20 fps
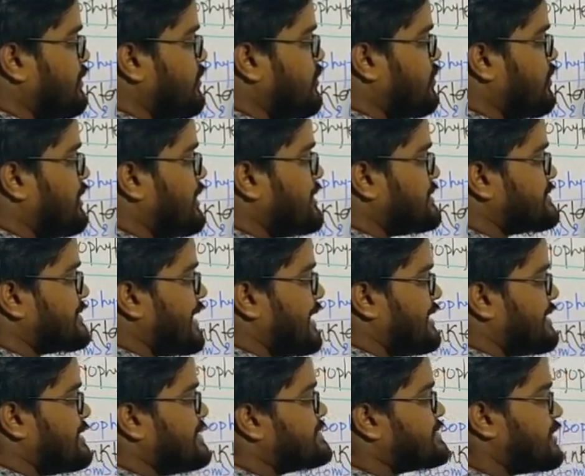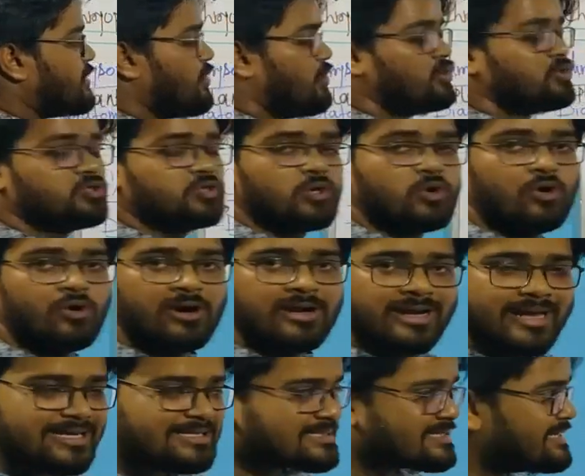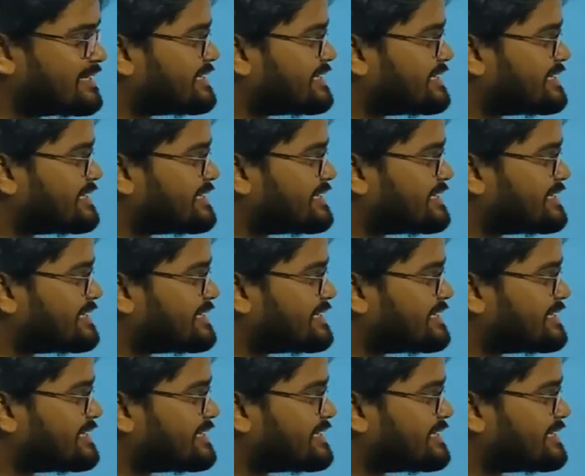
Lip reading: Golden algae are also called as